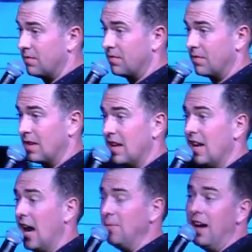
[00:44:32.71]

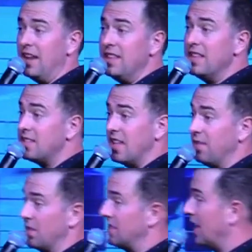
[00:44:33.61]
I'm not in this thing for
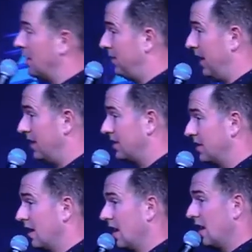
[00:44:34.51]
second place.
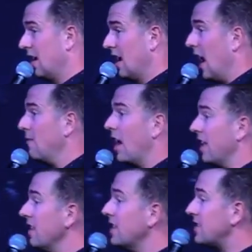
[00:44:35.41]
I'm not in
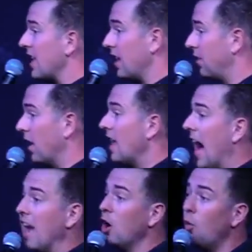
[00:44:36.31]
this thing for,
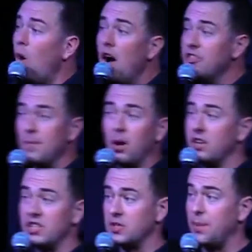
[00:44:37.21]
I don't want the
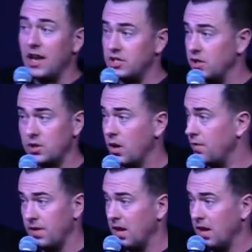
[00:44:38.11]
participation trophy.